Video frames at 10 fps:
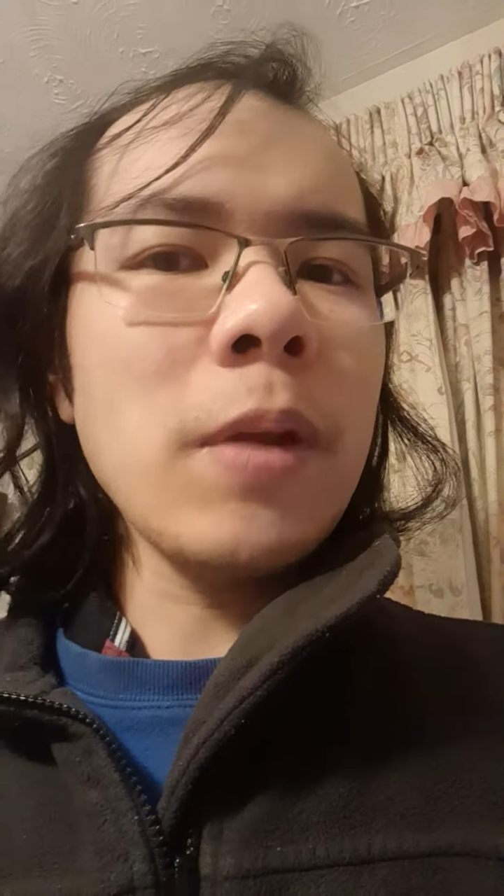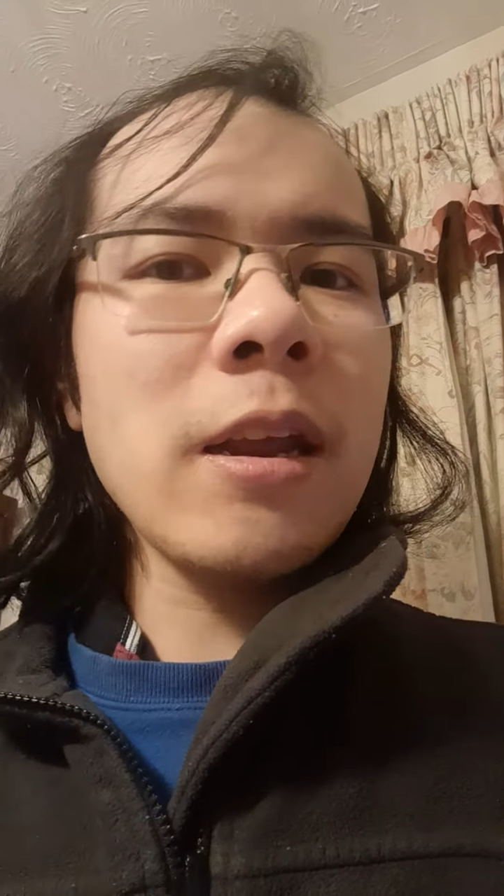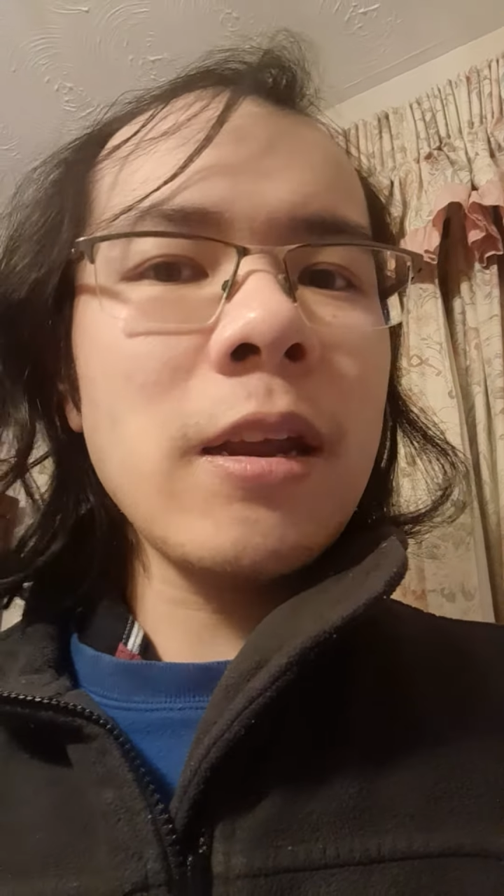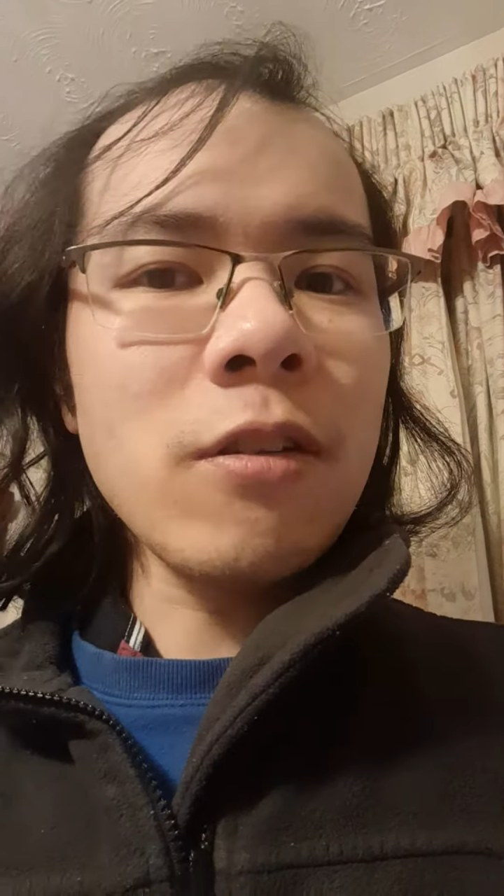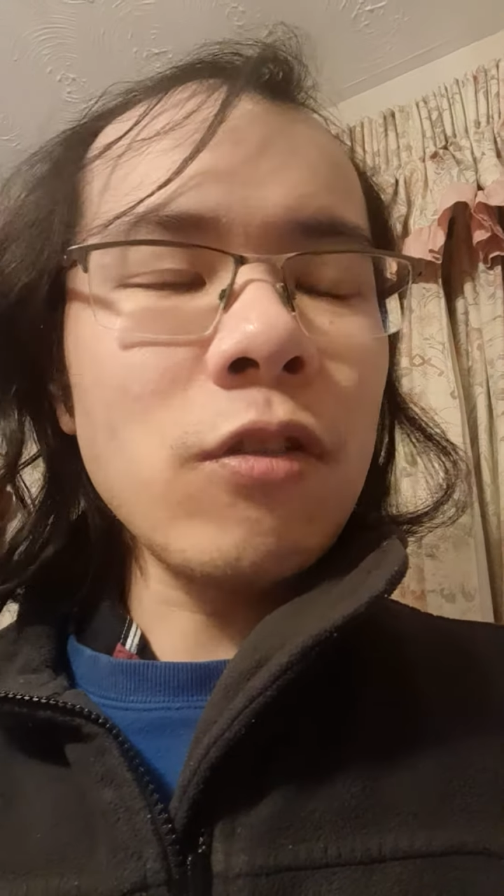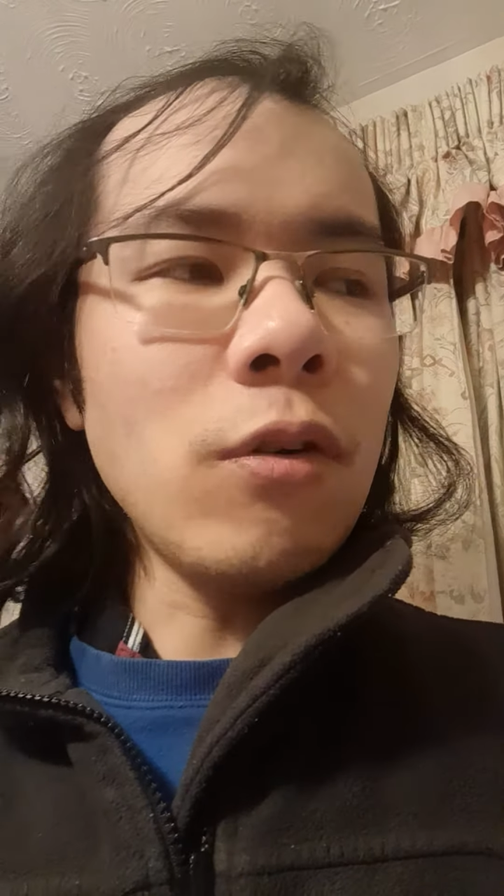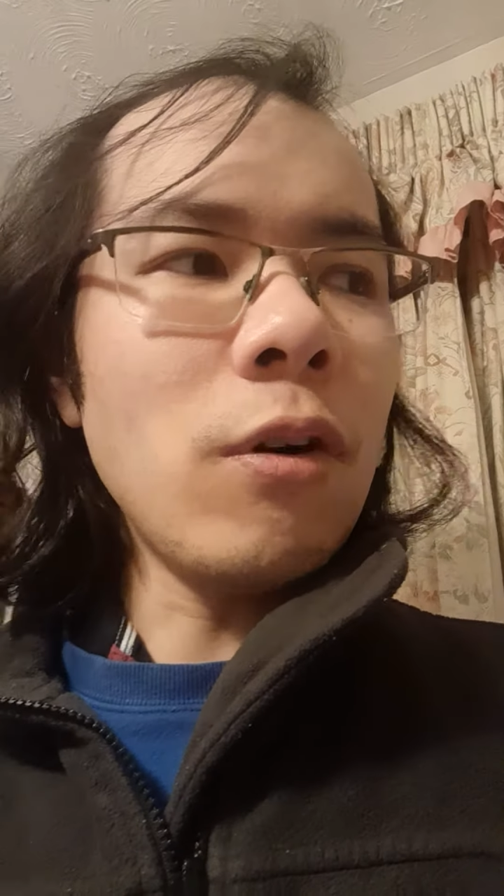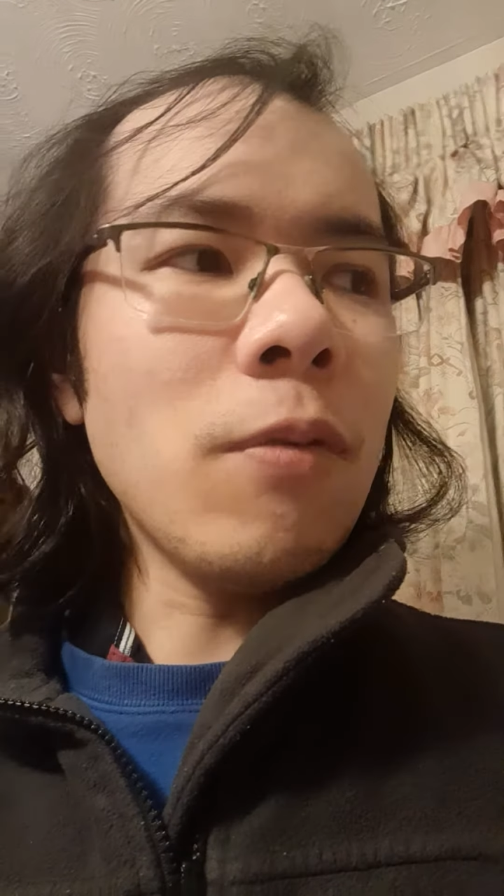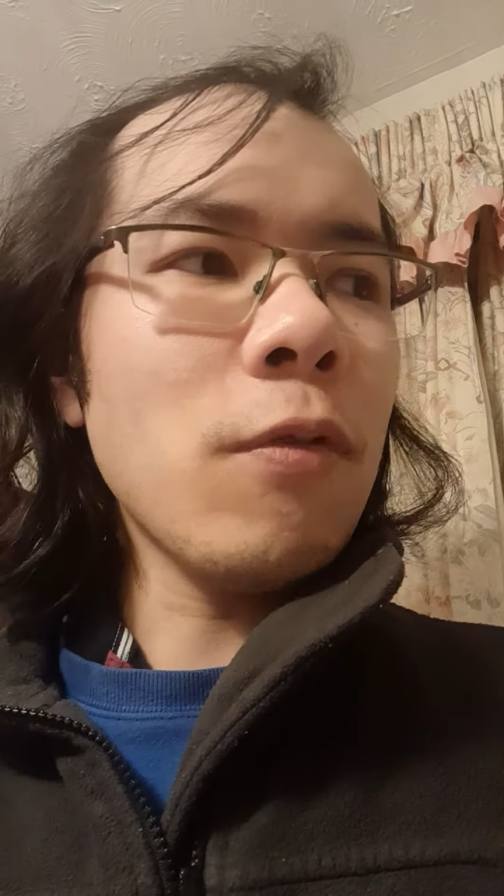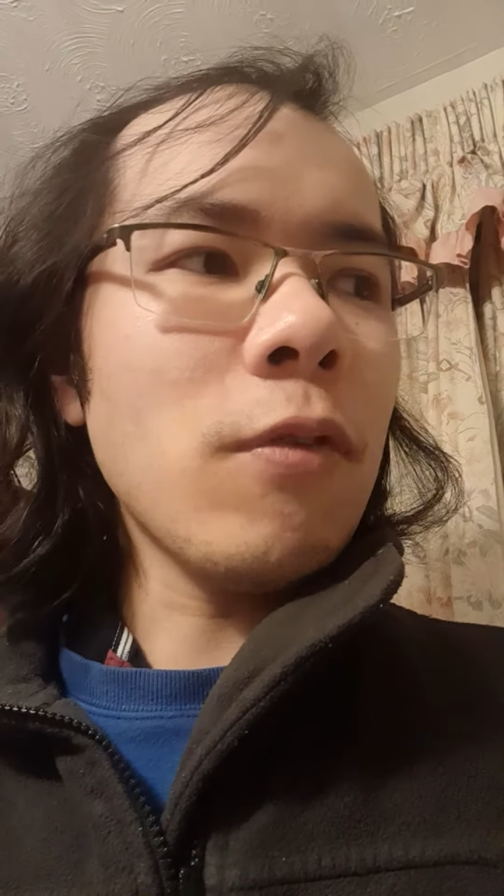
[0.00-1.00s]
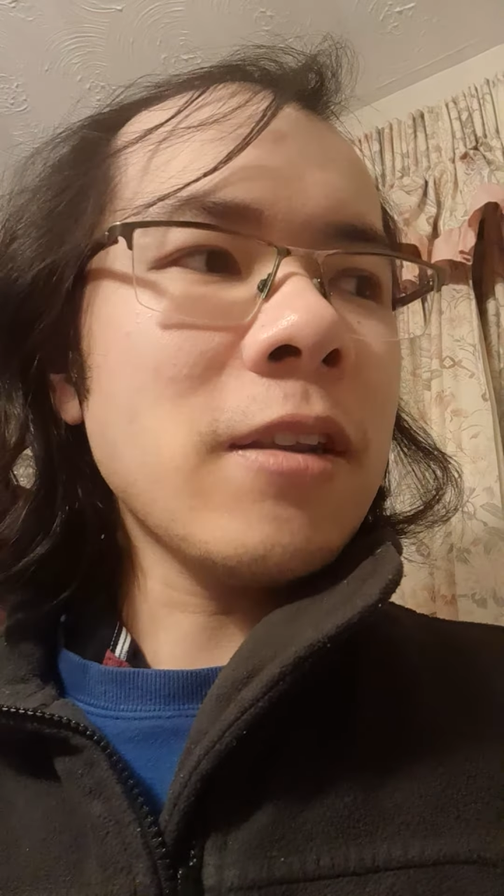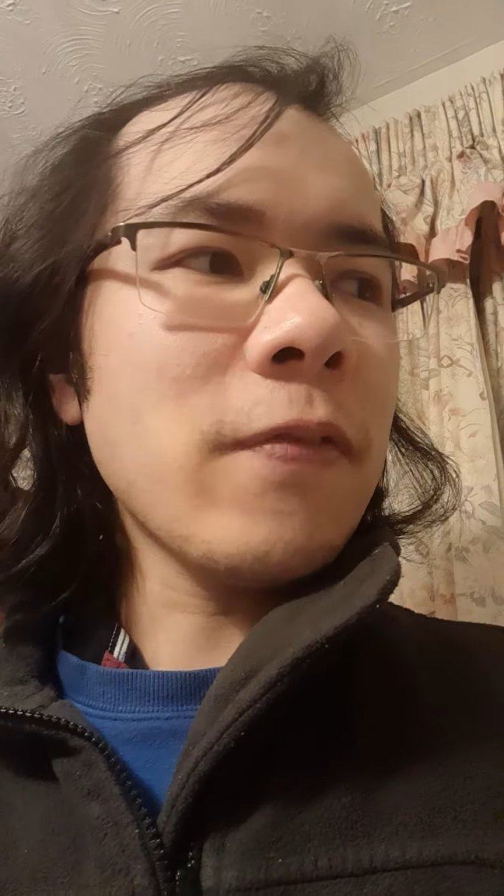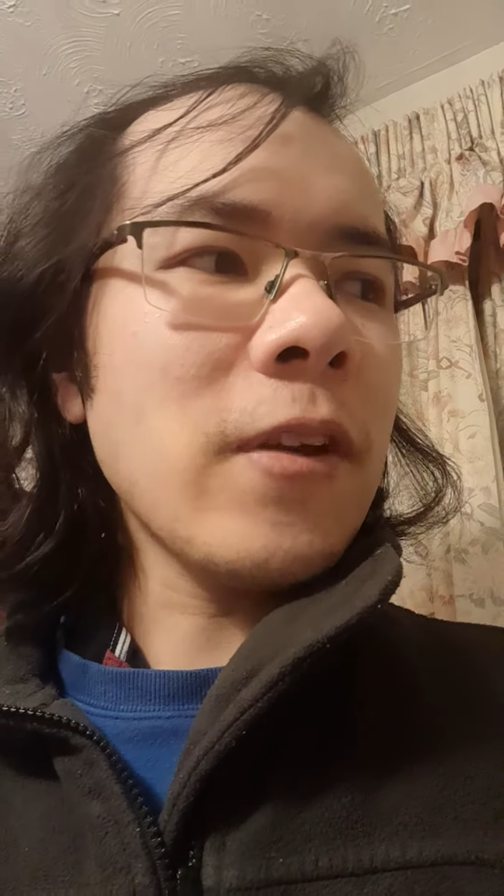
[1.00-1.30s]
be the start of greater